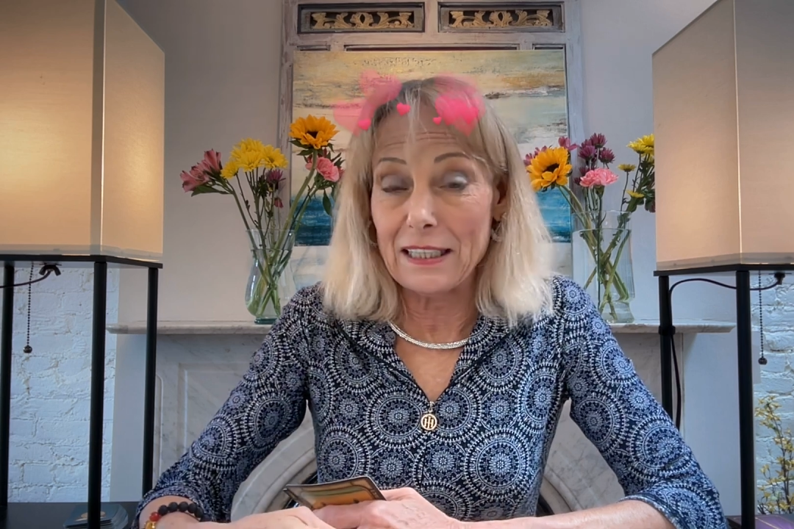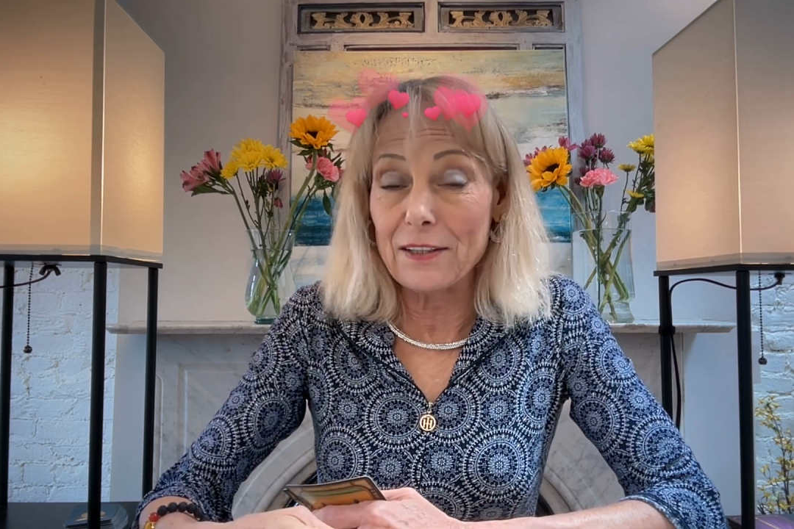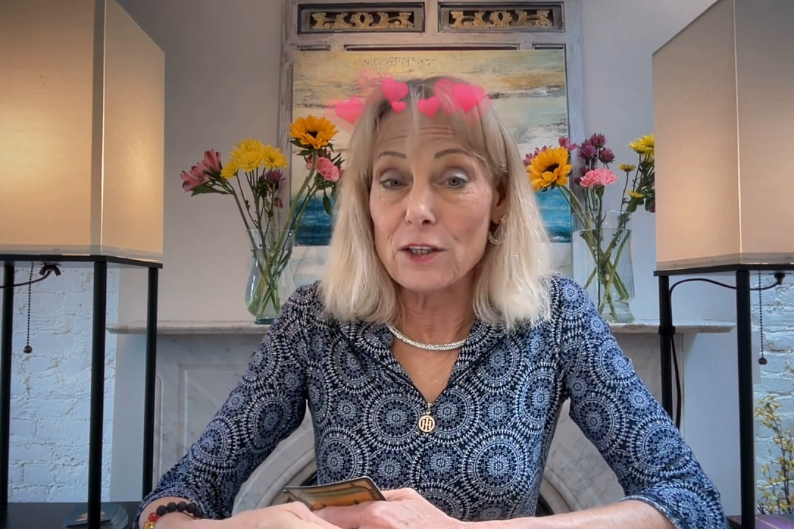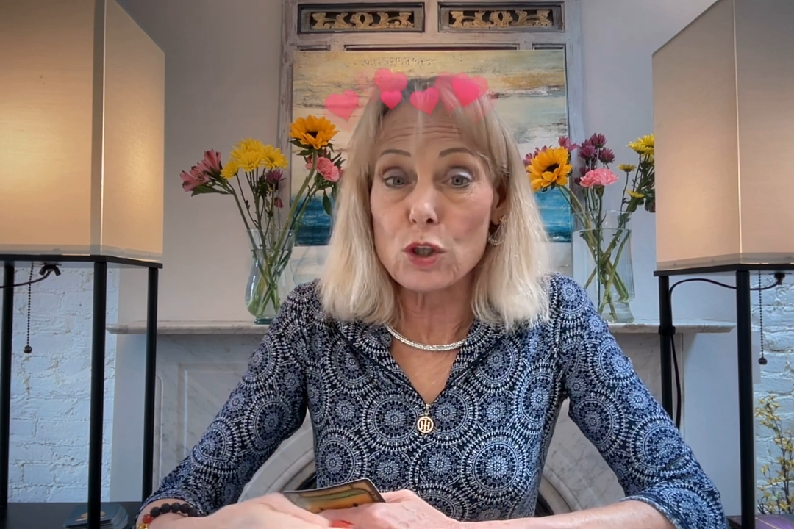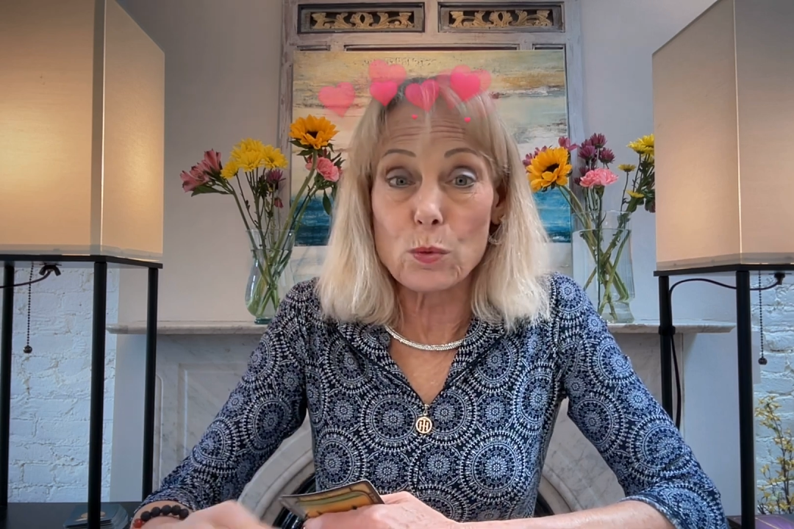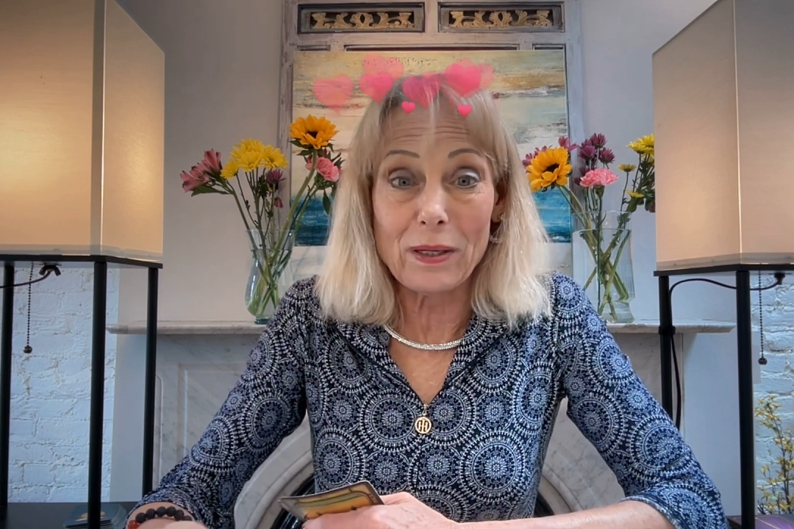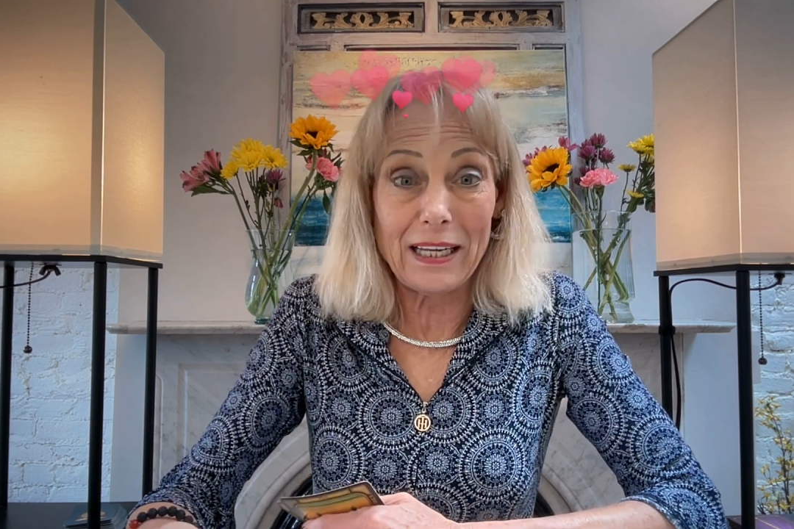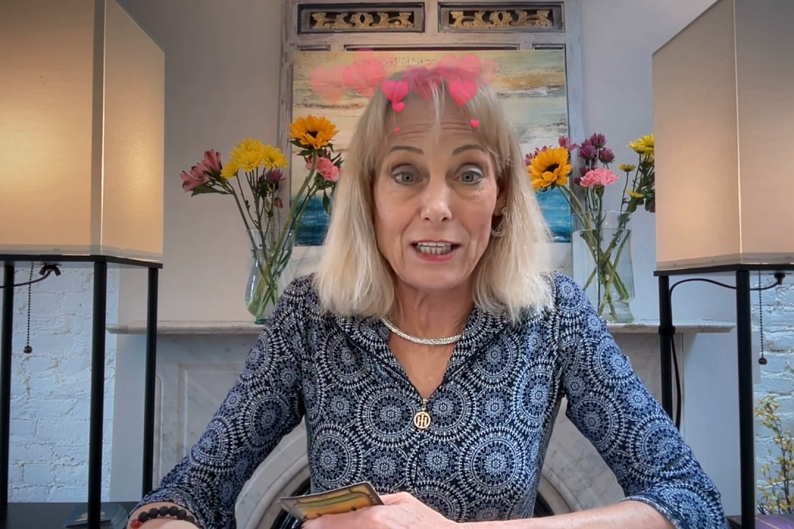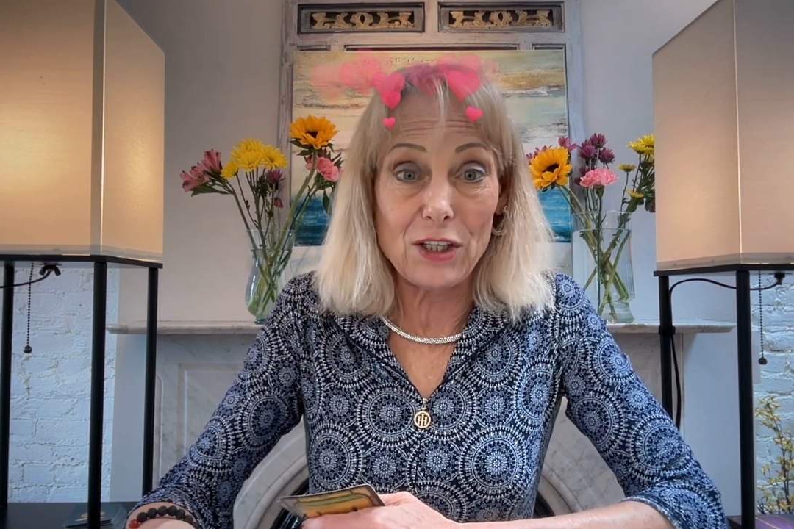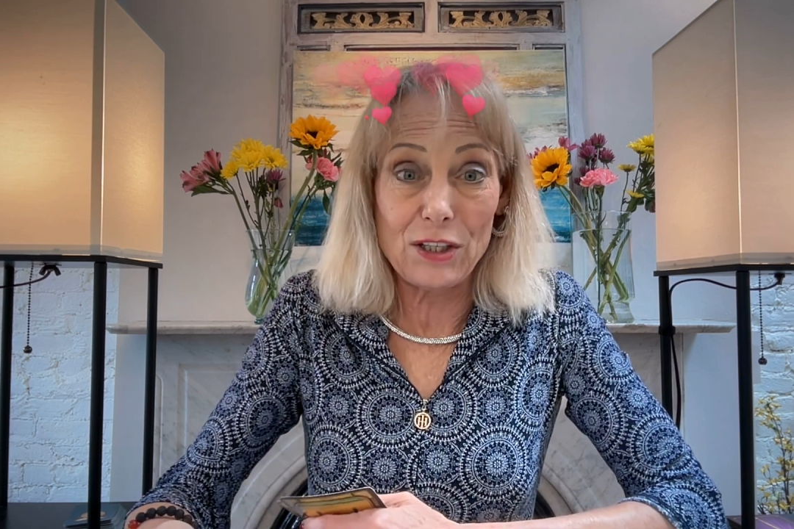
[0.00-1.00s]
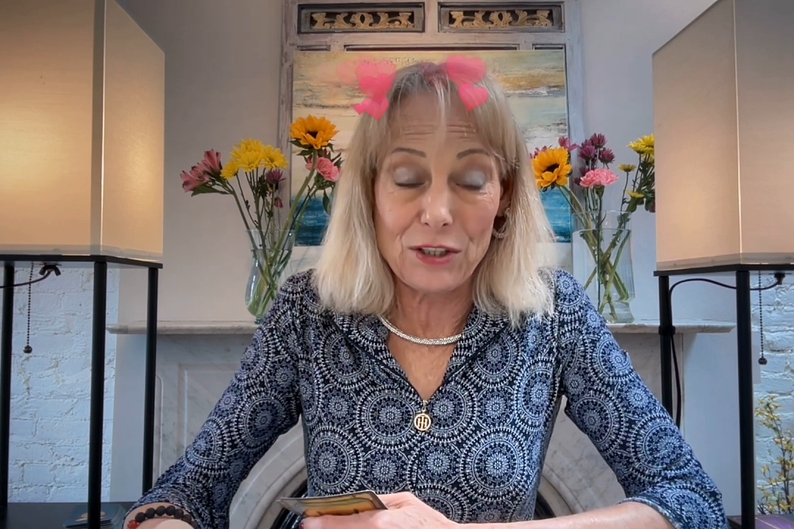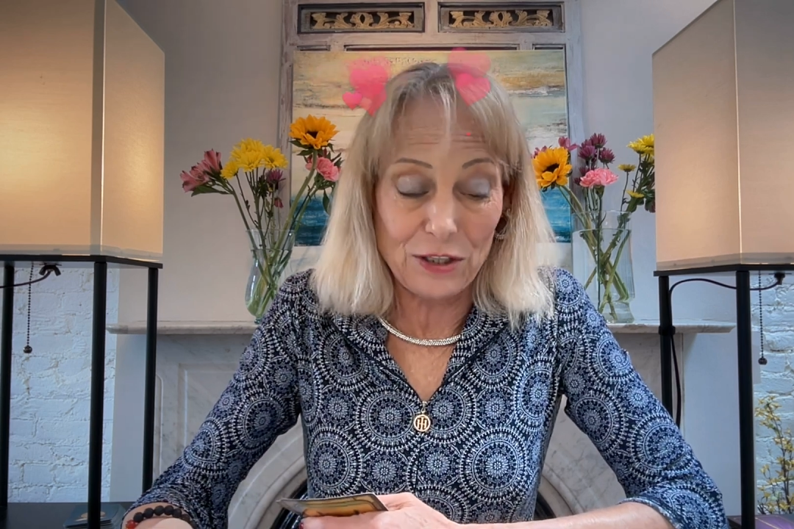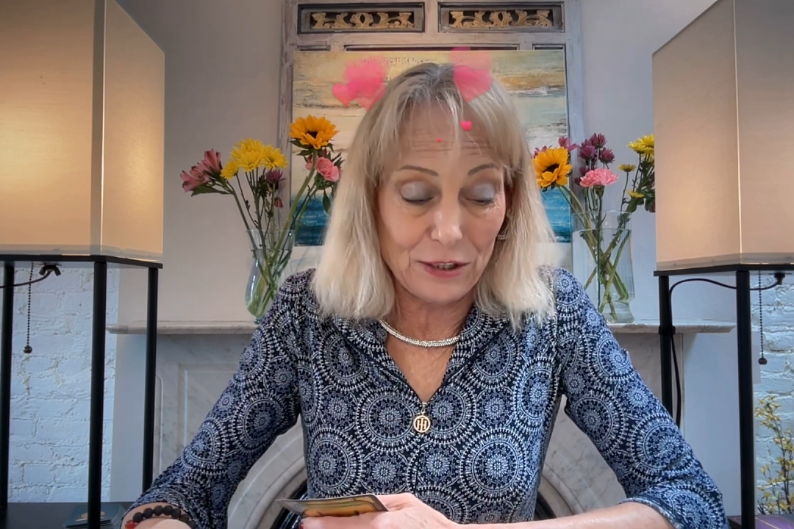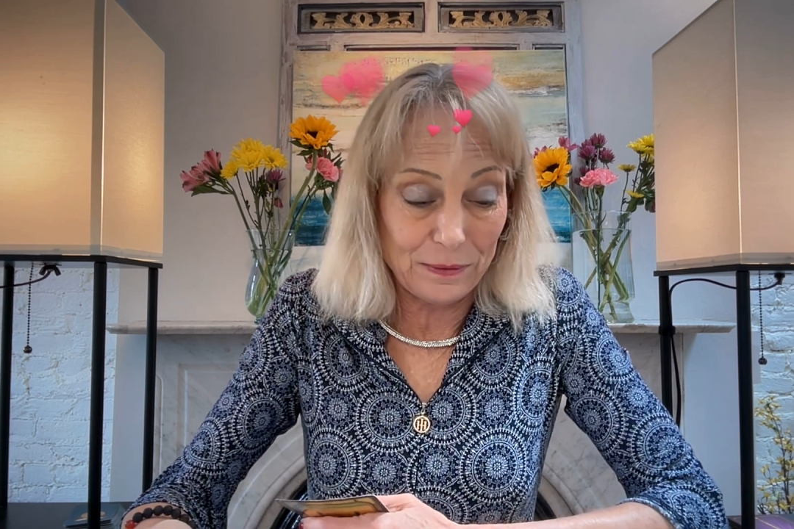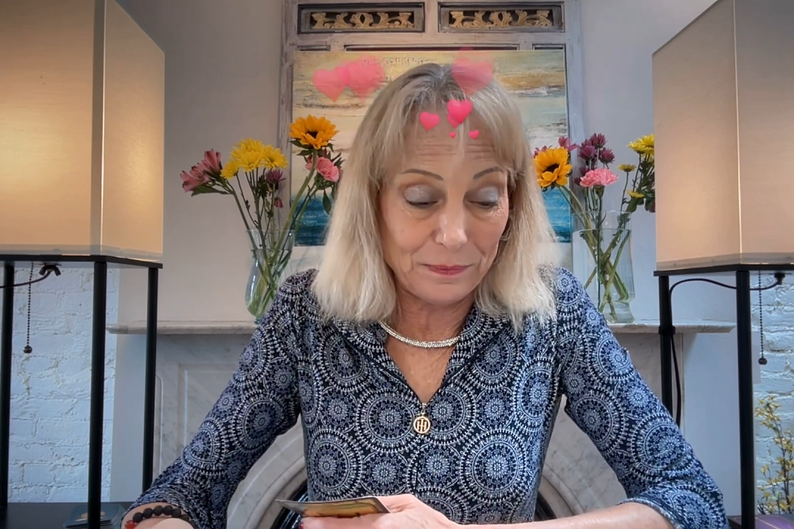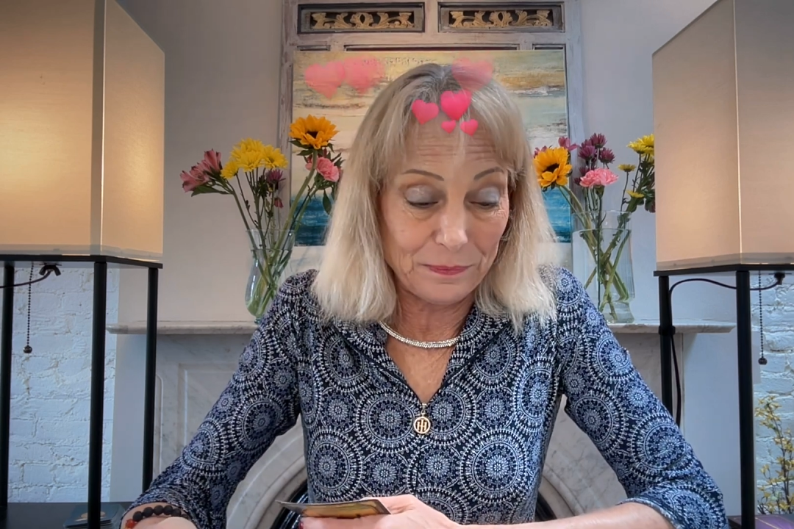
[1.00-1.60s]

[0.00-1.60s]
in this relationship